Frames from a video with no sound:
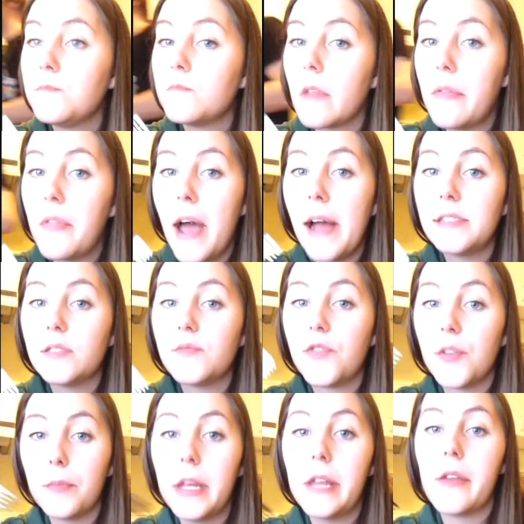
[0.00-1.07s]
That's, for
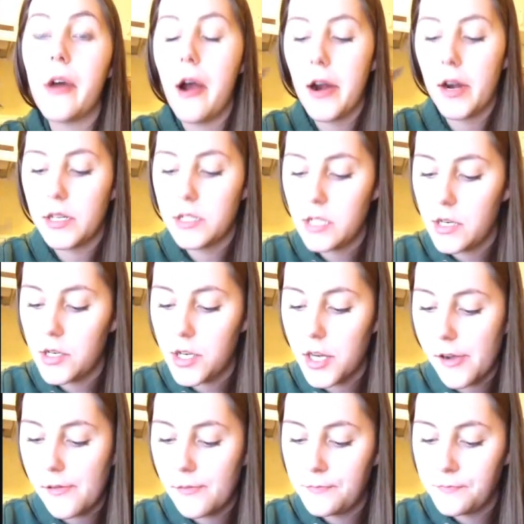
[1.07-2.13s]
me, the hardest thing to
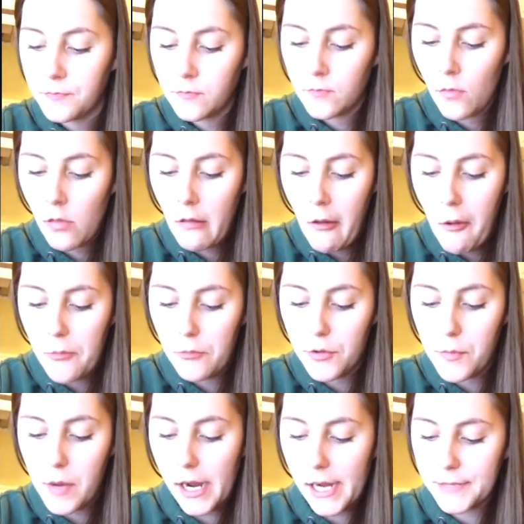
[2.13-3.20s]
do with
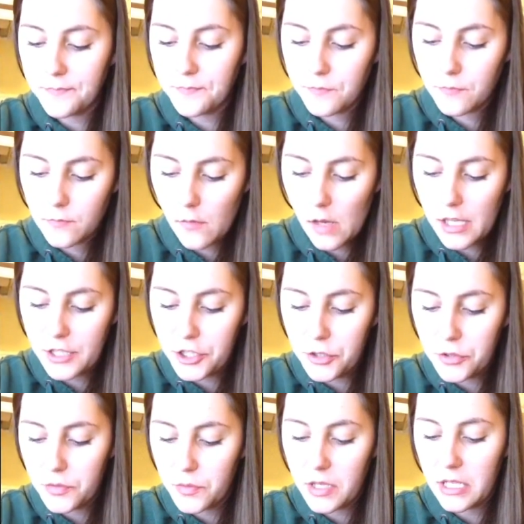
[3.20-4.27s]
my
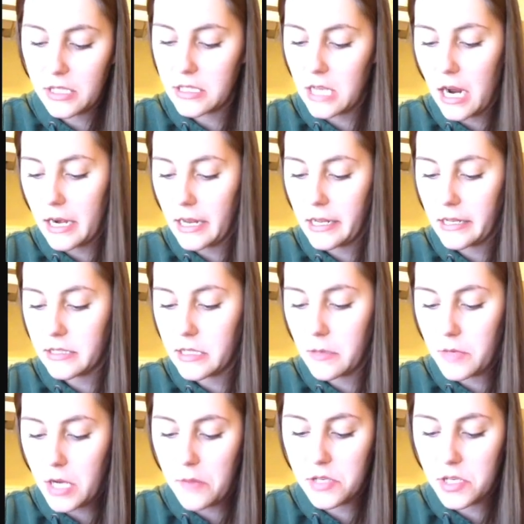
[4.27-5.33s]
issues with anxiety and
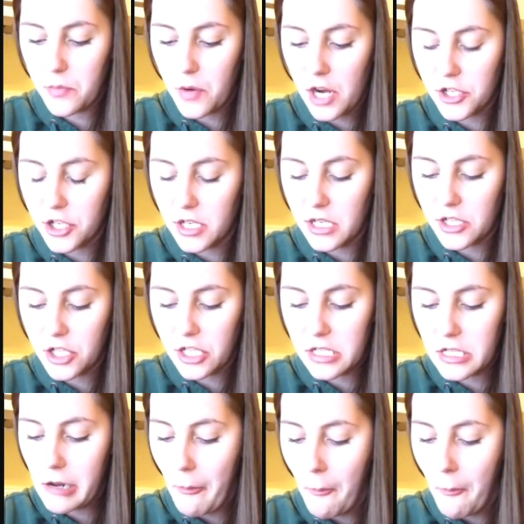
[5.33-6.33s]
sometimes depression. It's just,